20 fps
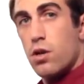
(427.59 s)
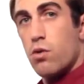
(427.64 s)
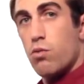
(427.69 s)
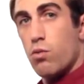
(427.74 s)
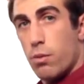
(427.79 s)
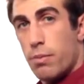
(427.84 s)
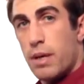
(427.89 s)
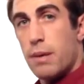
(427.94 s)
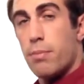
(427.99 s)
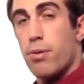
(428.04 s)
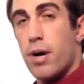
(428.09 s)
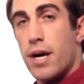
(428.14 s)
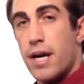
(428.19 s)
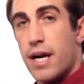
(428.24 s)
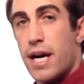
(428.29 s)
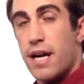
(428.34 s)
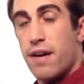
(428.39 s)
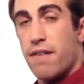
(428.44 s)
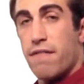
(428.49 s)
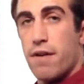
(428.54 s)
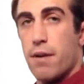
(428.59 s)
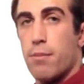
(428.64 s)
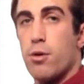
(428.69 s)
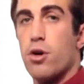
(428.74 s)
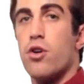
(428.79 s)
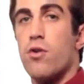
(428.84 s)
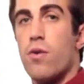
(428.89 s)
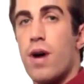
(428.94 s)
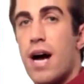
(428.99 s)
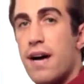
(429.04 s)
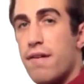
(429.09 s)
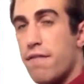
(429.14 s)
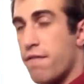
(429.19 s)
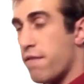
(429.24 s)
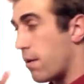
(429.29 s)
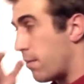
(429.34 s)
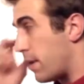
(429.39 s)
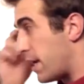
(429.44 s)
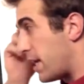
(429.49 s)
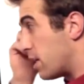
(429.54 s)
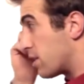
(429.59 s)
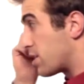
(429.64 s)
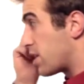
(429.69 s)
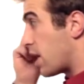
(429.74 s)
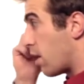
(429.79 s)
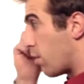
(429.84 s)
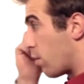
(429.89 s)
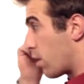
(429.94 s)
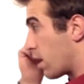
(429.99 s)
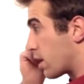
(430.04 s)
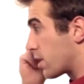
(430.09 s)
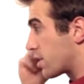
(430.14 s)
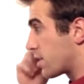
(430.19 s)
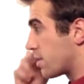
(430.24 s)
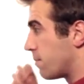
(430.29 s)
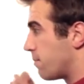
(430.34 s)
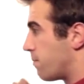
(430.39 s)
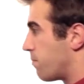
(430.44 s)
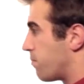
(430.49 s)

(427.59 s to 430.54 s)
will be predicated from or derived from. And here's how it works.